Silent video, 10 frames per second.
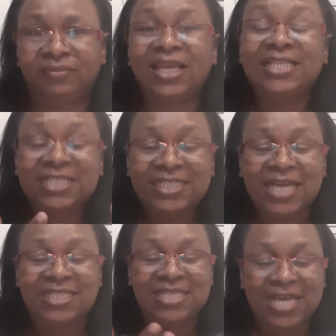It is
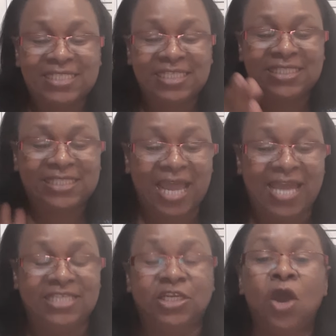at this
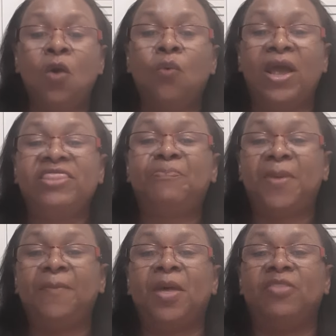stage when
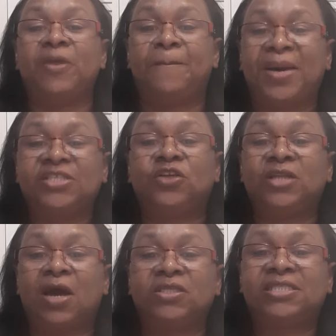the person
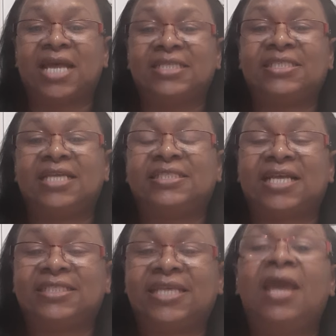now stands up
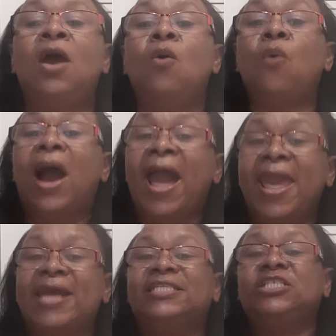and say, "Were
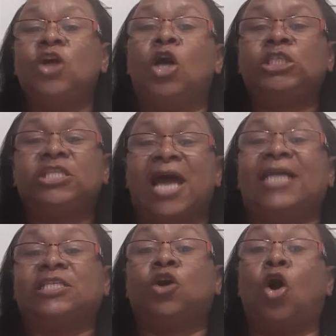it not
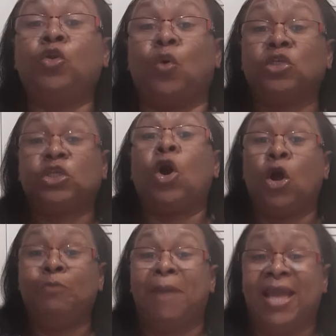that God was
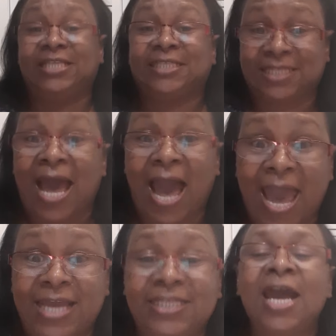on my
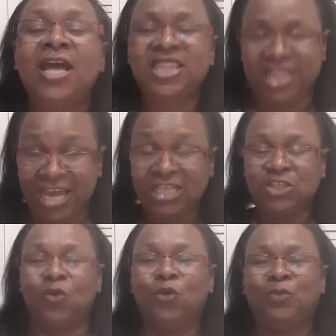side,
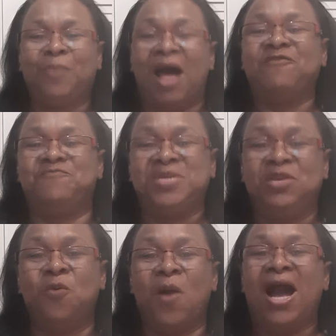things could have
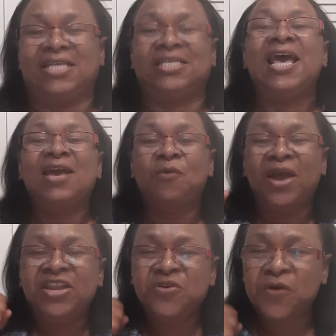been worse."
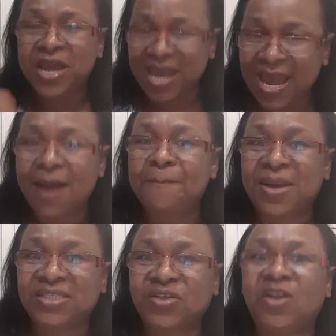When you hear a
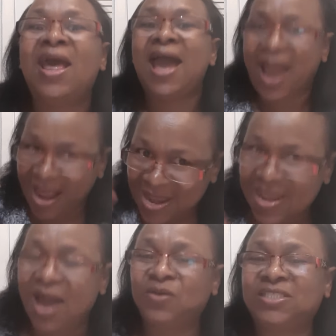person
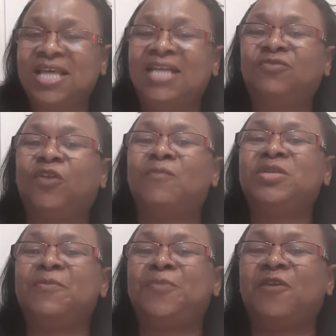announce that from
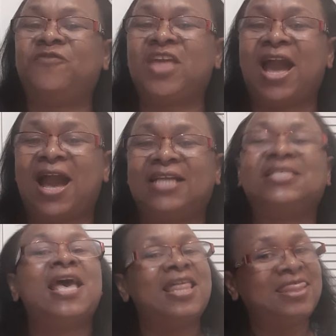deep of their
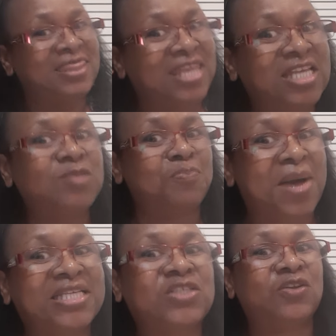heart, this
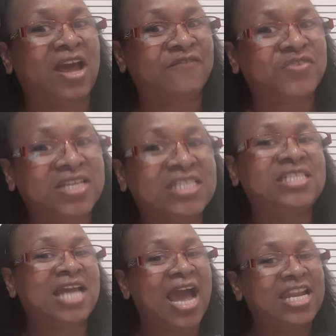person have
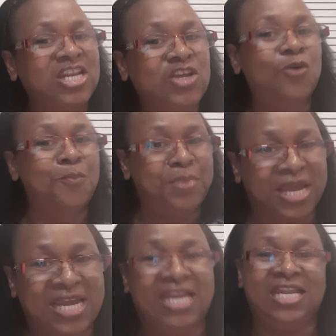reached a new
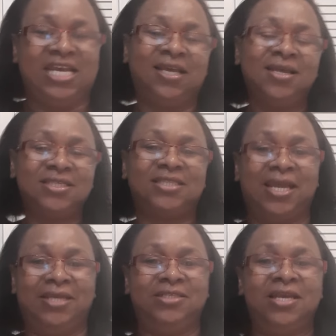beginning
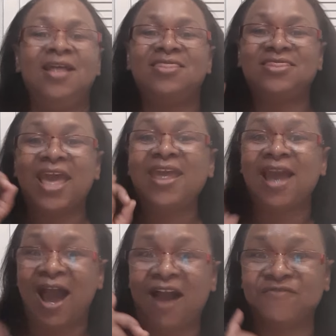stage. They
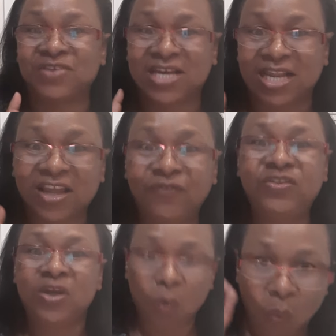have
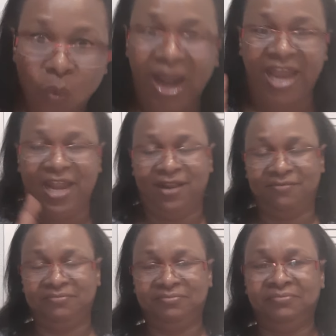grieved well.
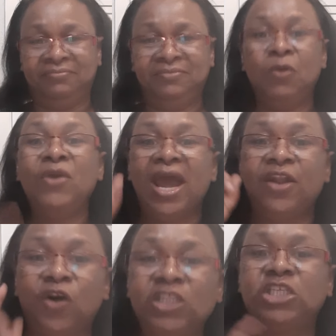We are
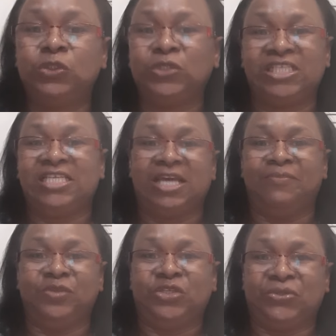not losing
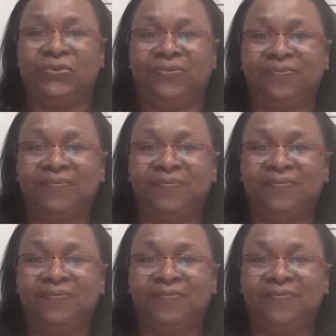them too.